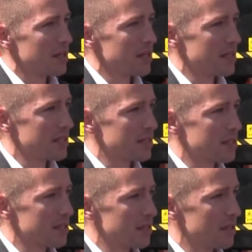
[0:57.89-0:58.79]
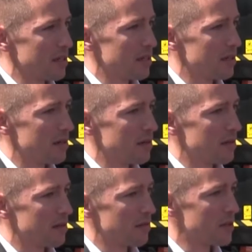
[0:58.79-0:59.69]
It's the
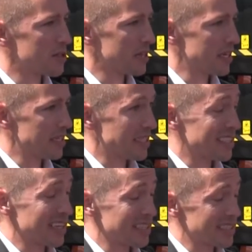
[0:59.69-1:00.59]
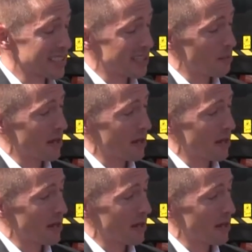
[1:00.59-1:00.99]
first thing is it's got 600